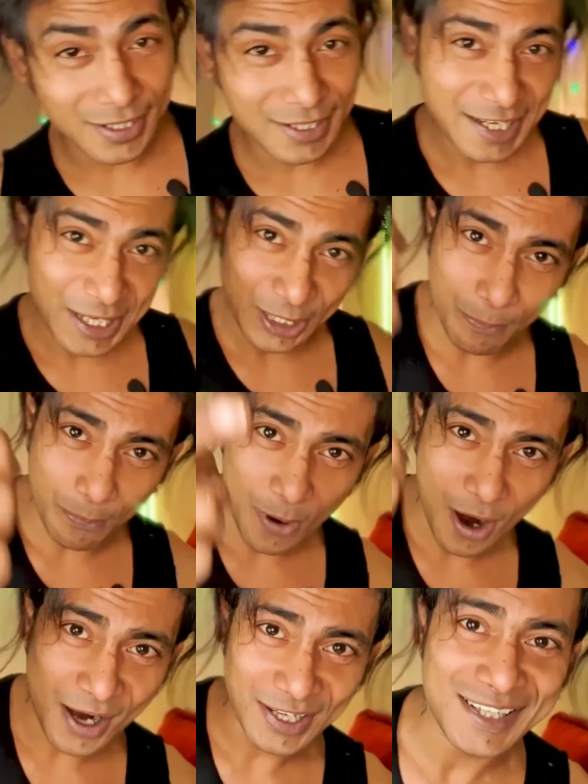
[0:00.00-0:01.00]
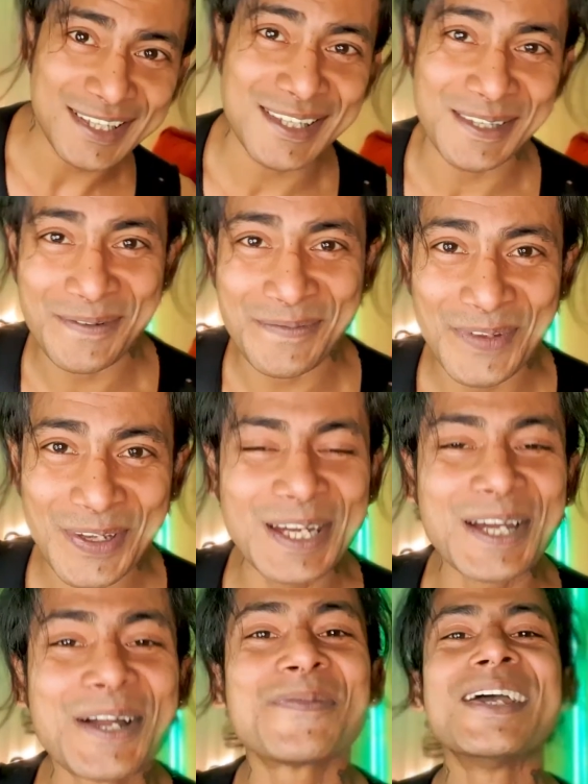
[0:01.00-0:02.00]
the parties. Yeah,
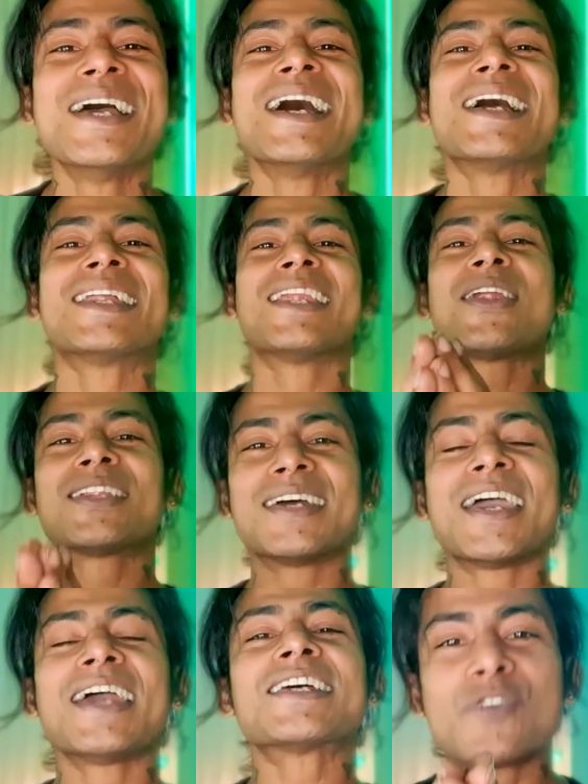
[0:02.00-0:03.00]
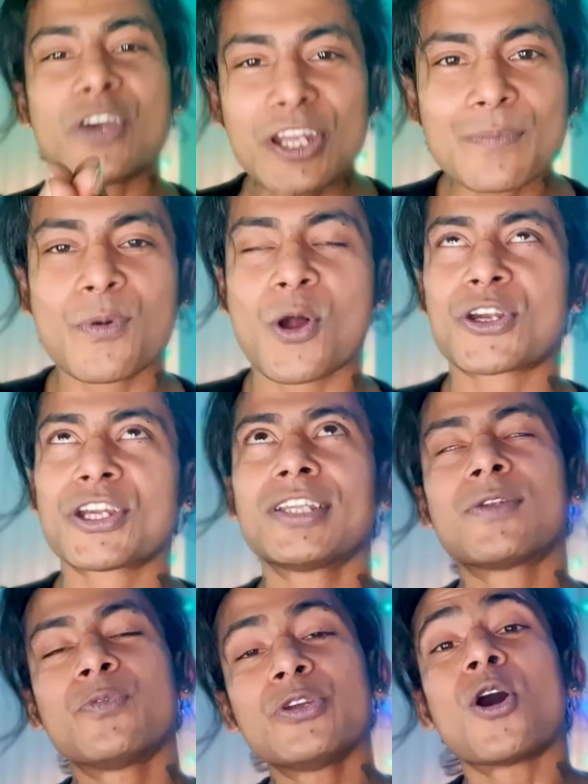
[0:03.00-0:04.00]
now at the end it's very important that
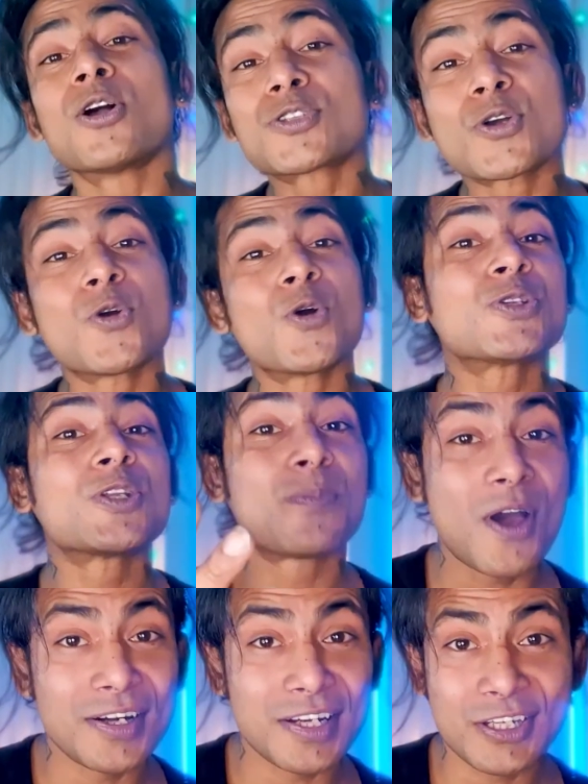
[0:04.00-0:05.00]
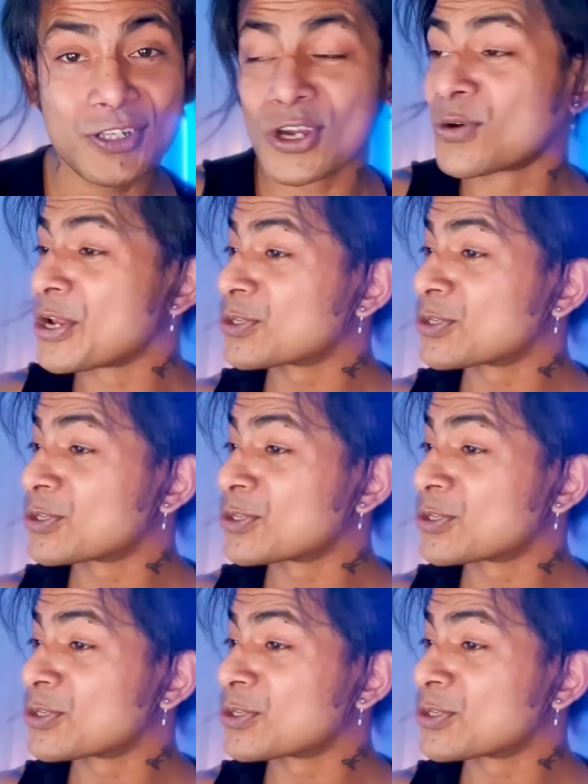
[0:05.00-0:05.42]
we also go to the parties. You are going to